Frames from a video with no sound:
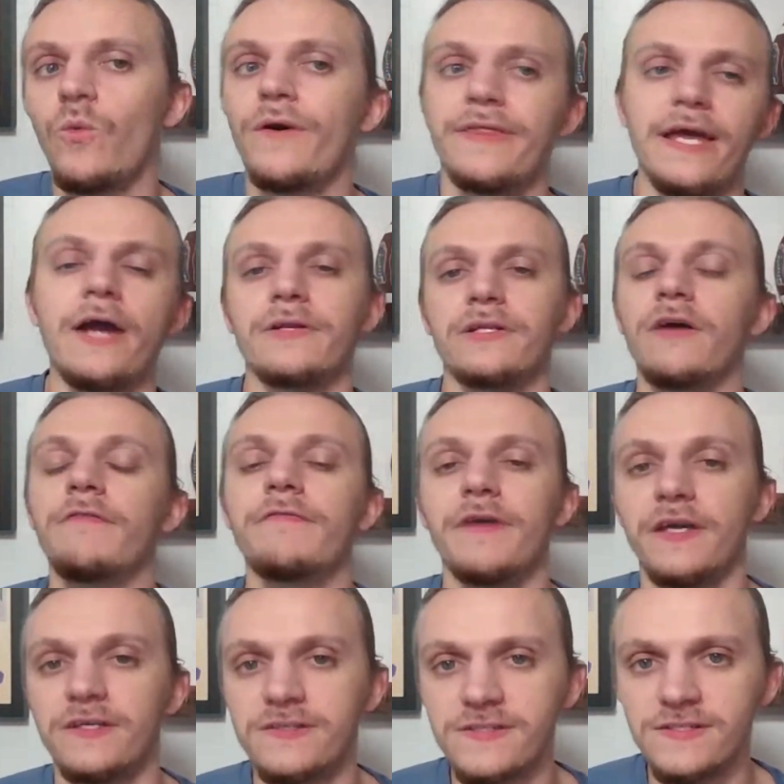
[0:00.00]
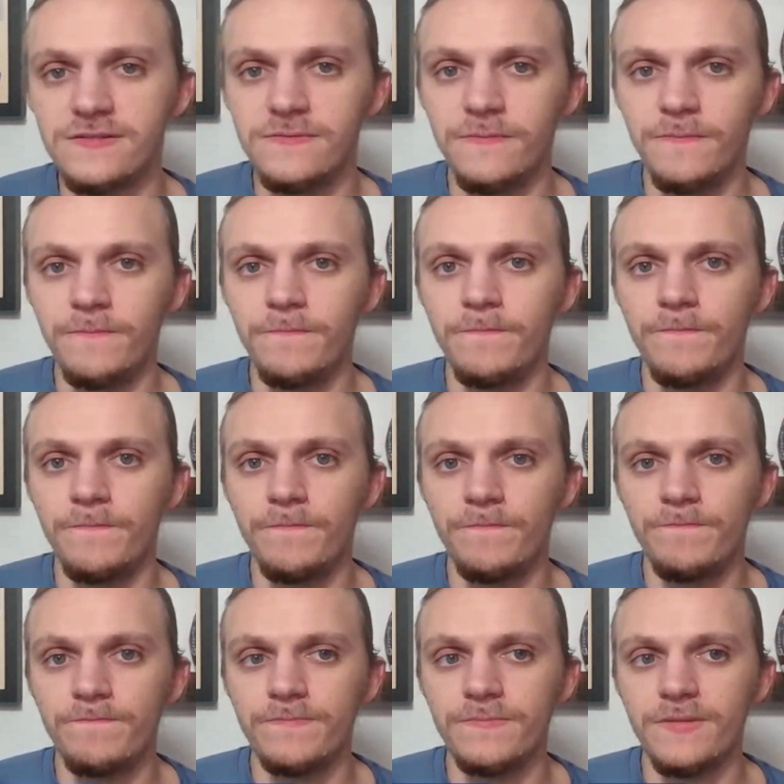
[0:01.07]
without enough fakes.
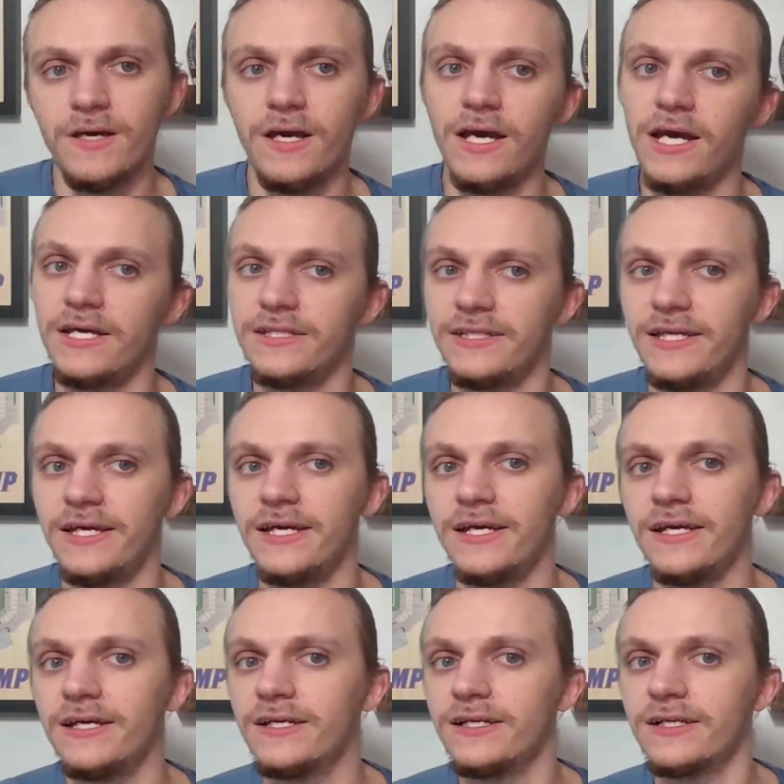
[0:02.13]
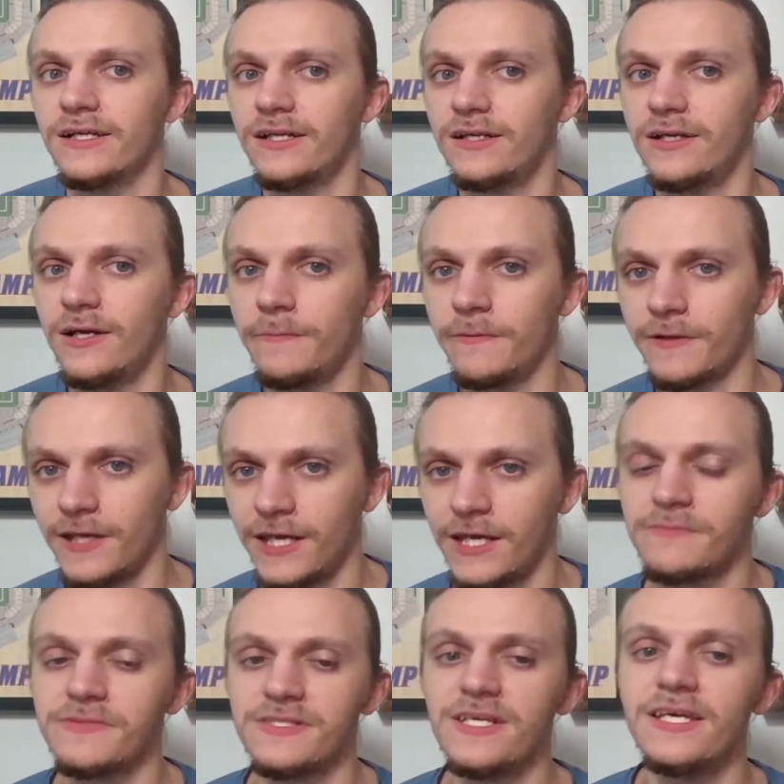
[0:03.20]
And then a couple
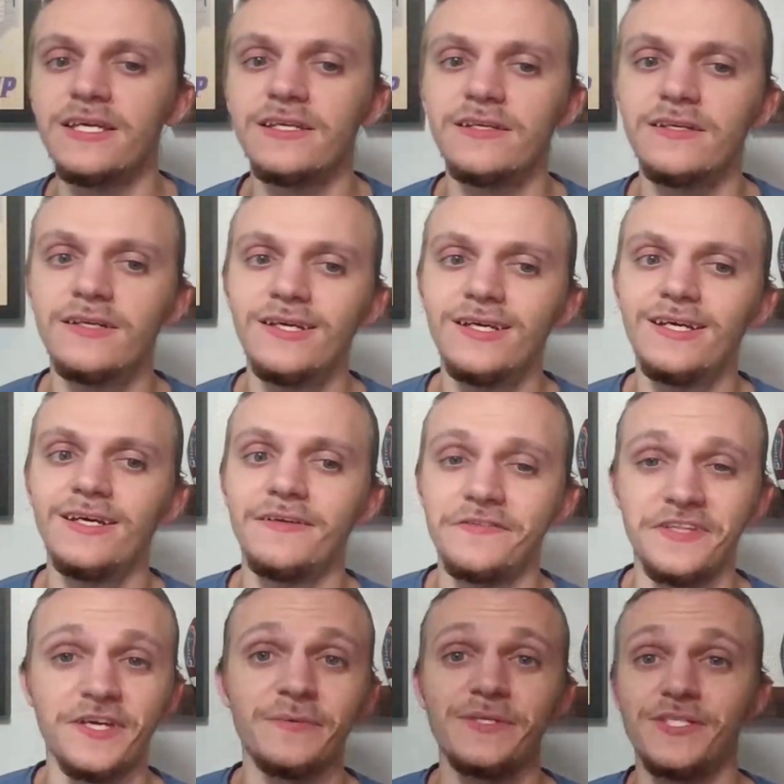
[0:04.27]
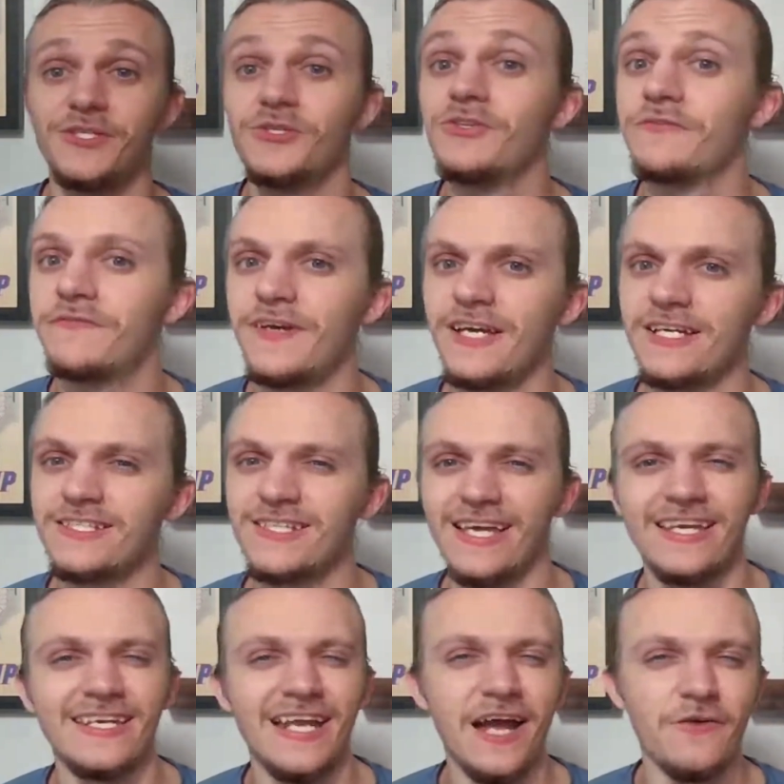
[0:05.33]
games in, they would do the fakes
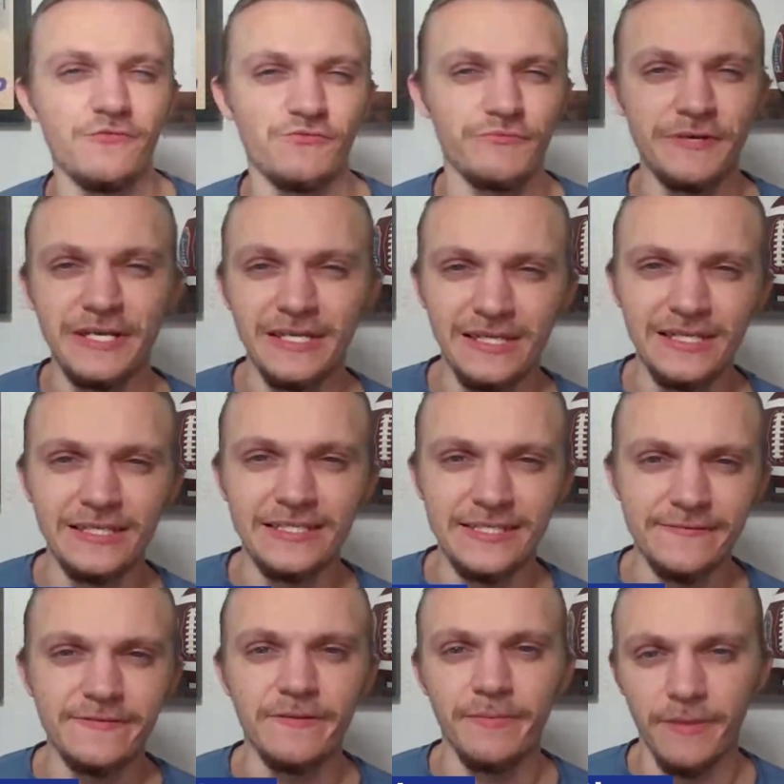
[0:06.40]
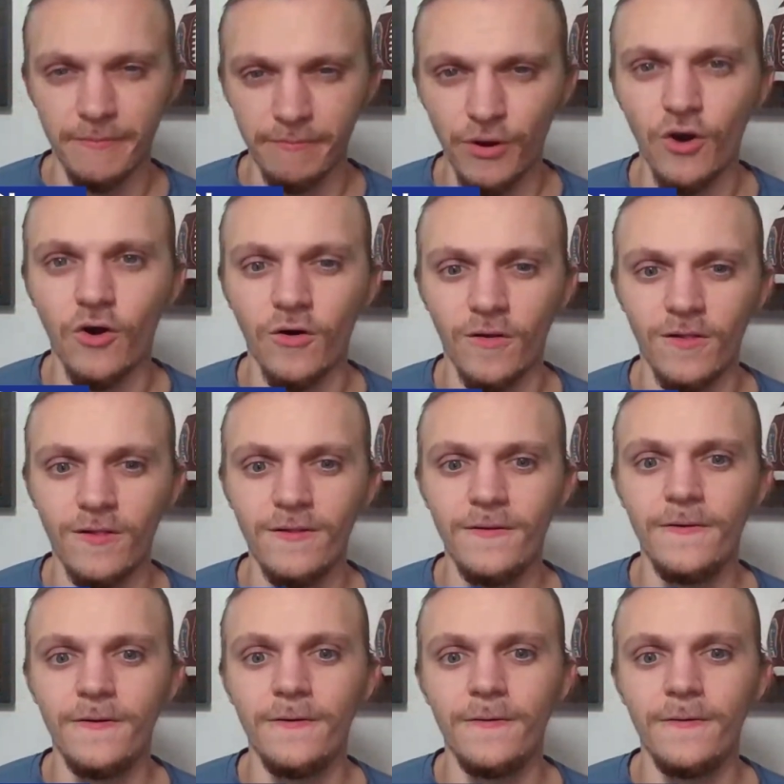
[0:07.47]
and not really give them the ball.